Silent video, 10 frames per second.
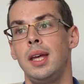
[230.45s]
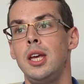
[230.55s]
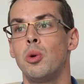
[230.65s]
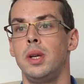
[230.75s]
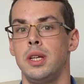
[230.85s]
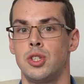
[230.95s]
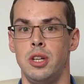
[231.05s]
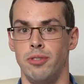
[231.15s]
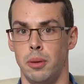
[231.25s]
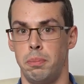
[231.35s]
Equally,
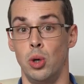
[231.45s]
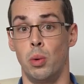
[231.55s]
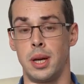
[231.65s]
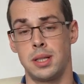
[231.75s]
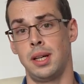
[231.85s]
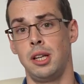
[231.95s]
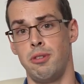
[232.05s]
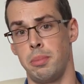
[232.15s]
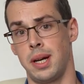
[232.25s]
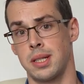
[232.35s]
achieving a pure white colour
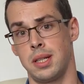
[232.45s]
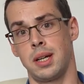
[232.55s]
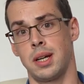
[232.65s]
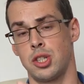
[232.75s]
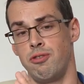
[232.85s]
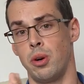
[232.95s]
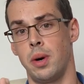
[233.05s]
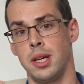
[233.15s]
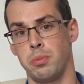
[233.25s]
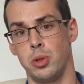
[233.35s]
in plastic actually
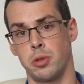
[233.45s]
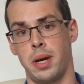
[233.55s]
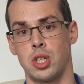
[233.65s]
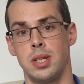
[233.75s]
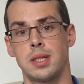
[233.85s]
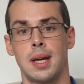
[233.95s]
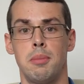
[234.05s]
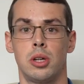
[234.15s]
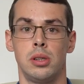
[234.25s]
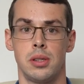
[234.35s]
requires more specialist
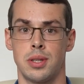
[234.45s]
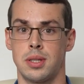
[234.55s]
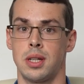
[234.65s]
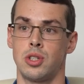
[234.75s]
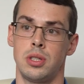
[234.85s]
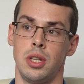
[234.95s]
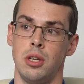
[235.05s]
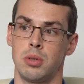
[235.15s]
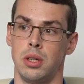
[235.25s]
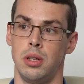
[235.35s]
chemicals, such as the
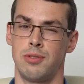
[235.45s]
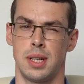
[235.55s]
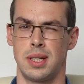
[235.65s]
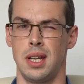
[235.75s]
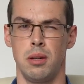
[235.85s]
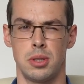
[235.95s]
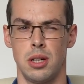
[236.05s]
use of titanium